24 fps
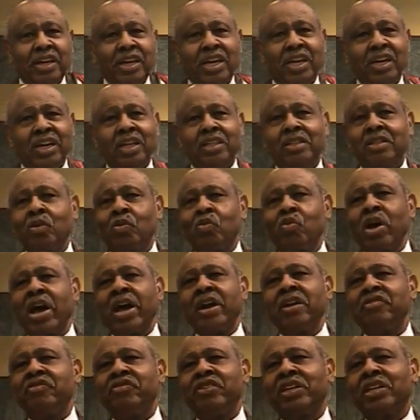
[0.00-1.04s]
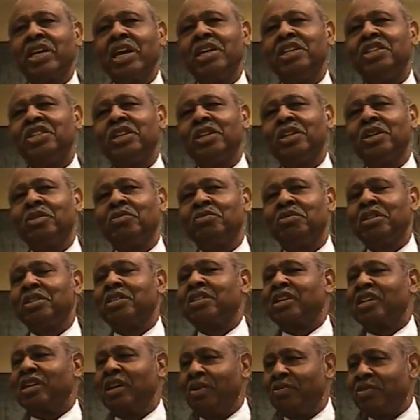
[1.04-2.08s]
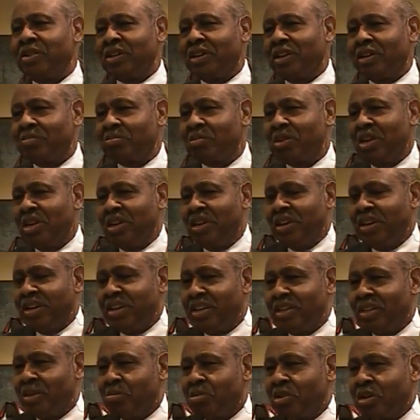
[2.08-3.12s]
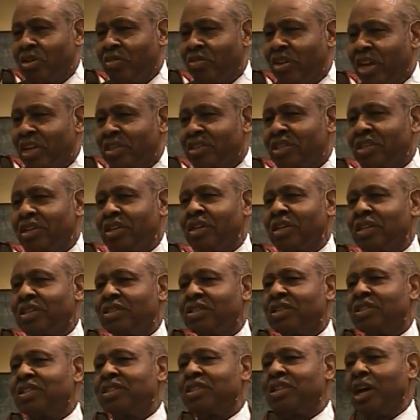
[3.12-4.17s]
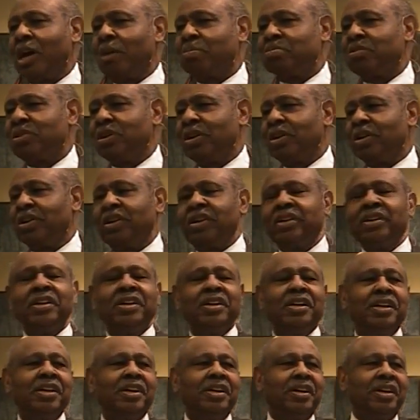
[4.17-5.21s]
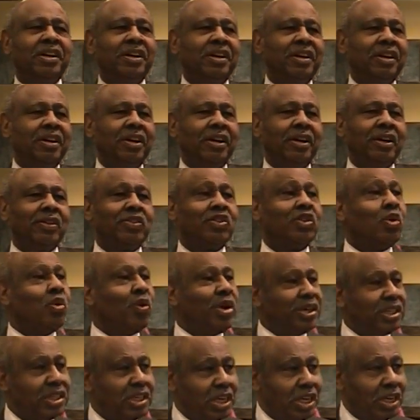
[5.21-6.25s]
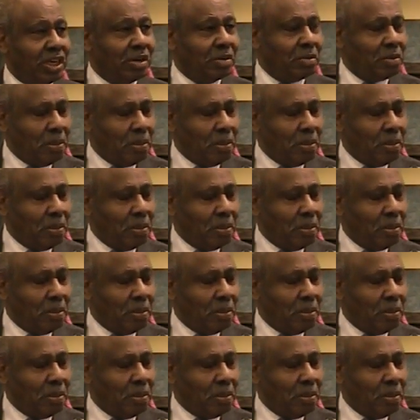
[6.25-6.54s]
And at the ratification of this covenant in the book of Exodus, chapter uh, 20,